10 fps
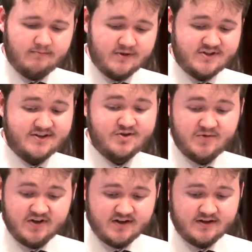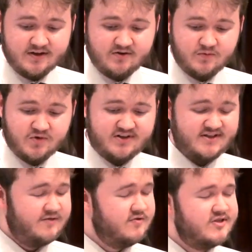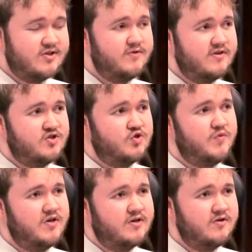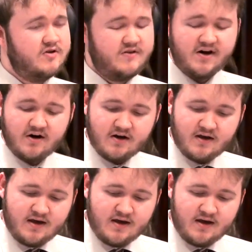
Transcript: It's not something I'd included, but it's definitely something that should be included there.